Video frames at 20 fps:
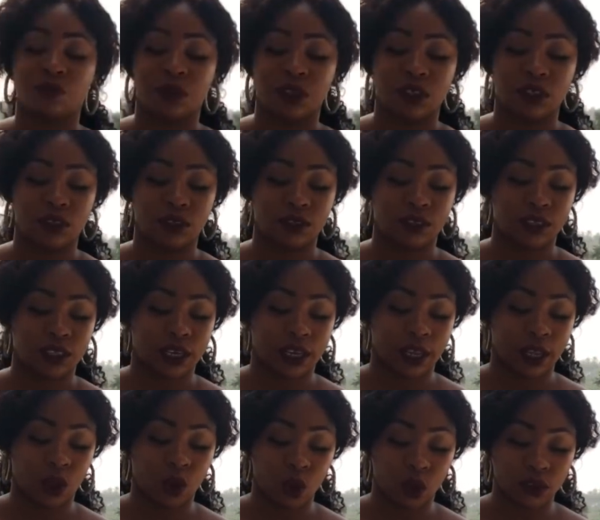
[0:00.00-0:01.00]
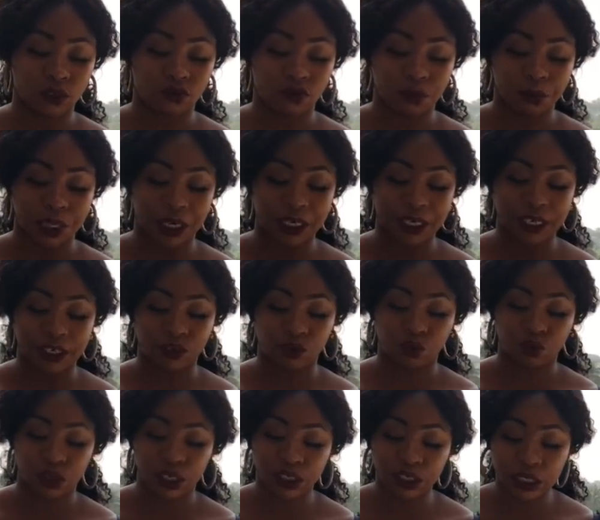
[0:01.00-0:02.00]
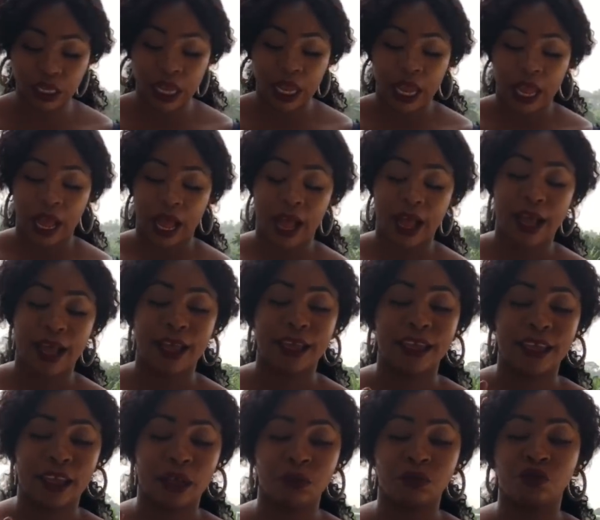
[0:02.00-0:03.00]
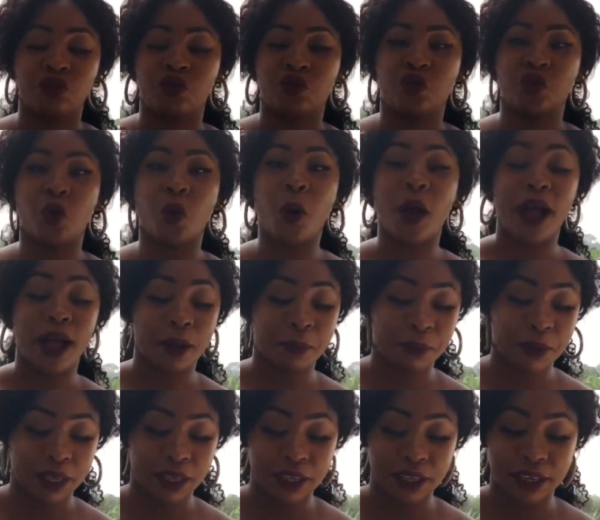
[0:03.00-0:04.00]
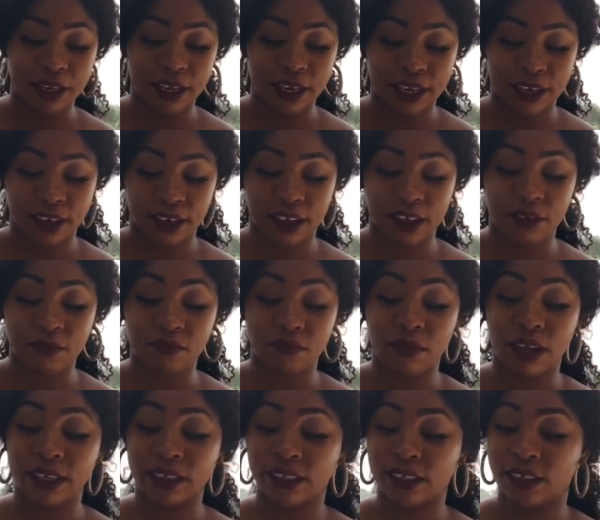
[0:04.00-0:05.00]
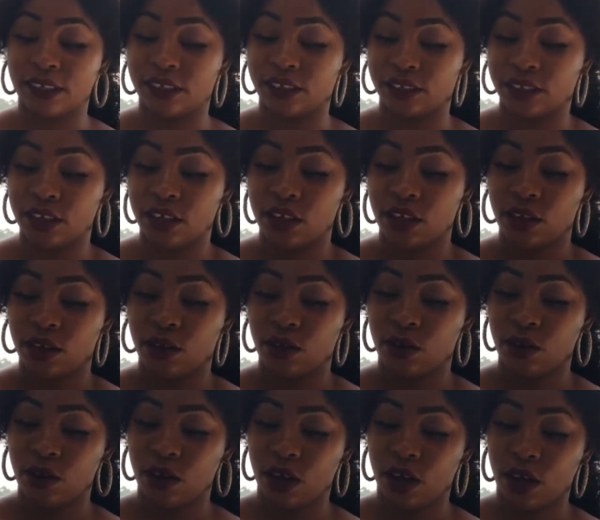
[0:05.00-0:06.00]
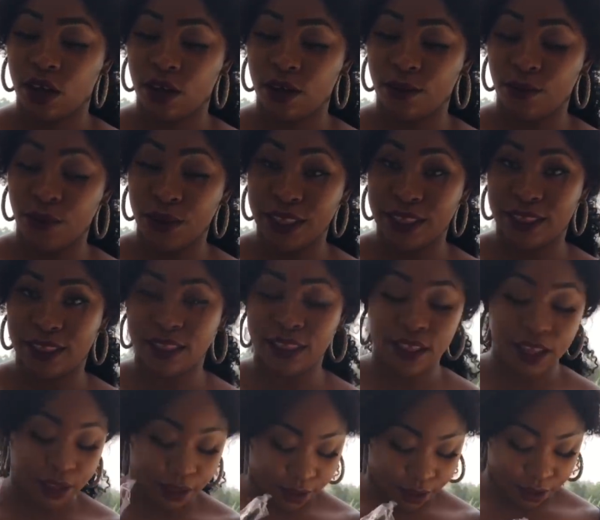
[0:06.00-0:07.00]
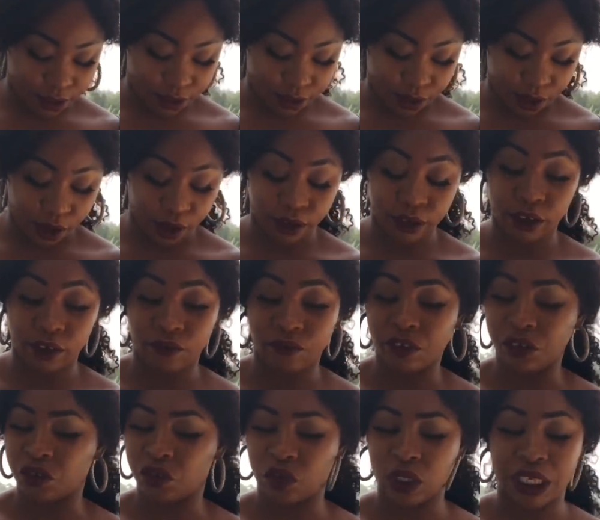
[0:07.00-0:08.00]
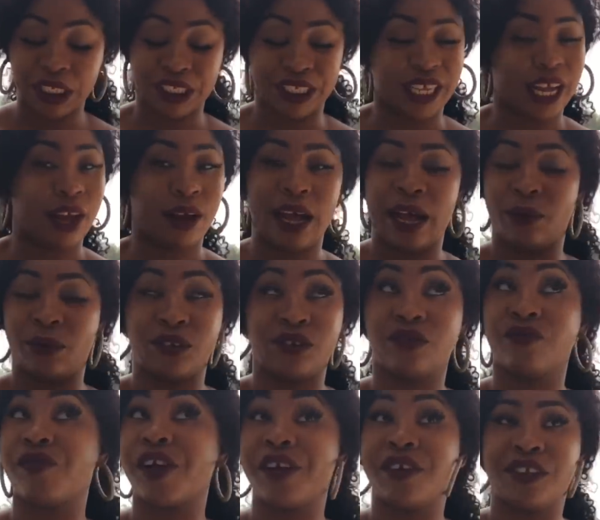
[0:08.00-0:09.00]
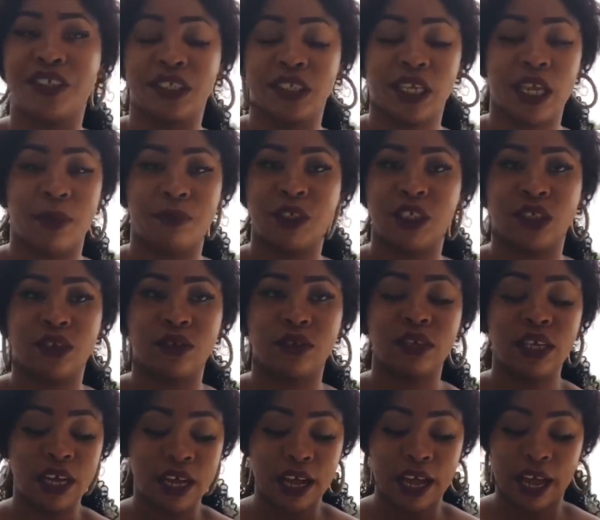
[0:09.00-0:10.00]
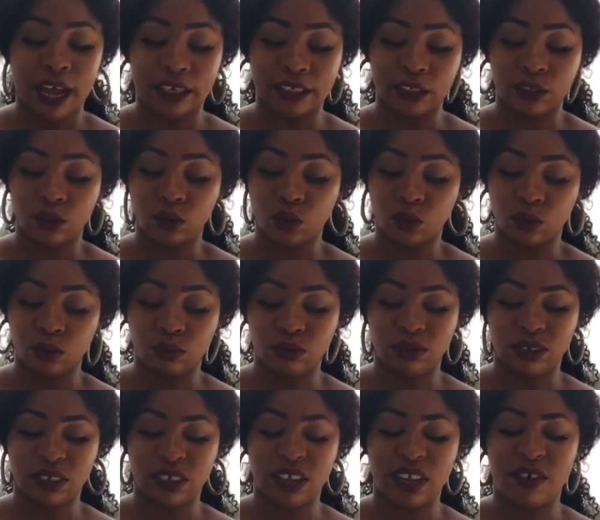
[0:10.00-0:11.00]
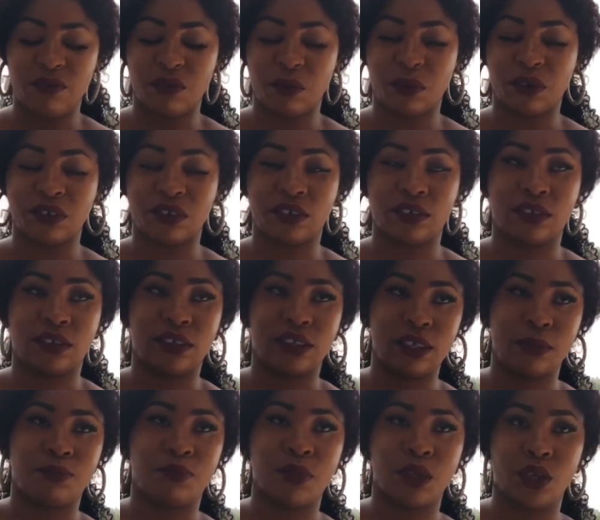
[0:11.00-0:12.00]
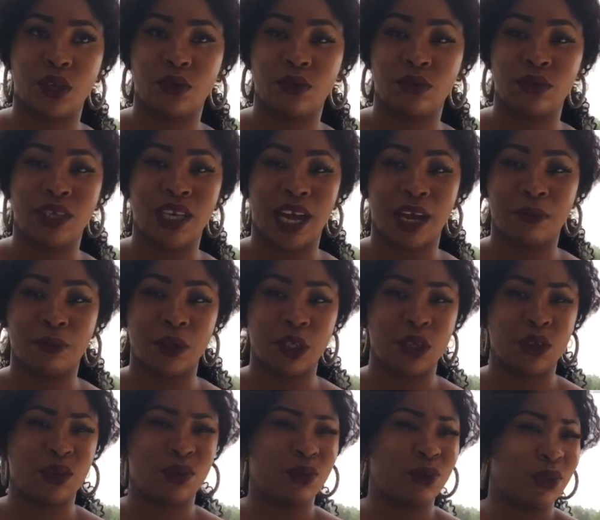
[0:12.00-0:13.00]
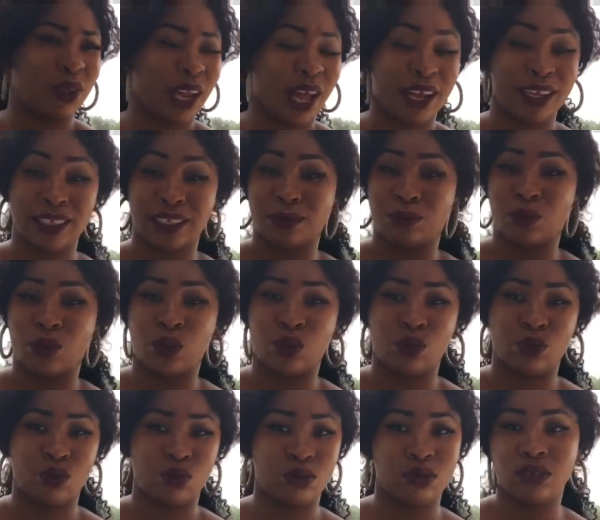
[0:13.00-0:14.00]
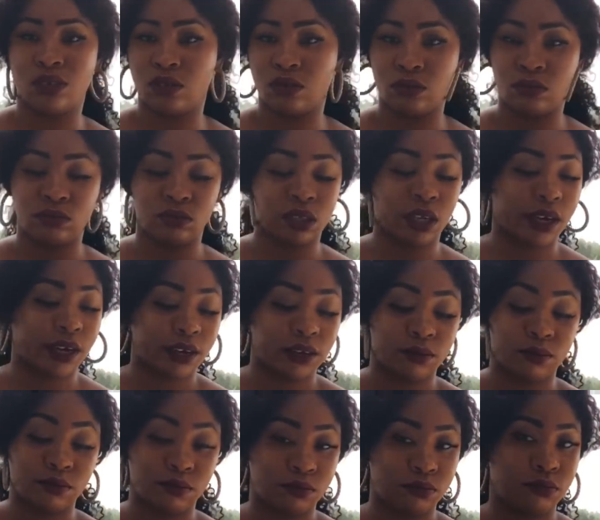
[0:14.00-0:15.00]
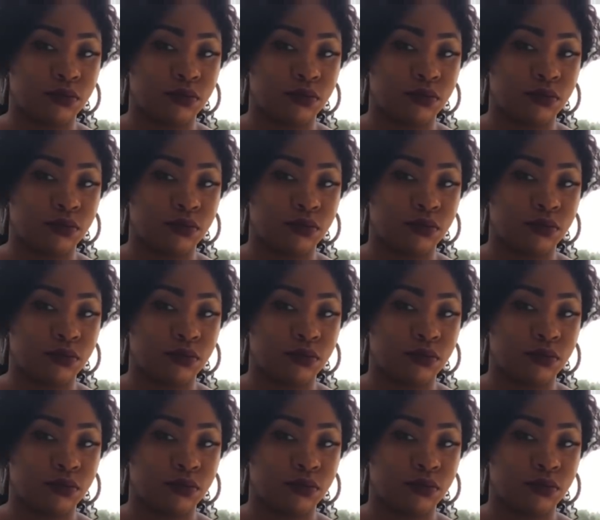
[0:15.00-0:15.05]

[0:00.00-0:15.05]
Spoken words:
petals that I got from AliExpress. I am so happy that it matches with the color of the dress. I was very skeptical. I didn't know if it was deep blue, dark blue, lighter blue, you know, that kind of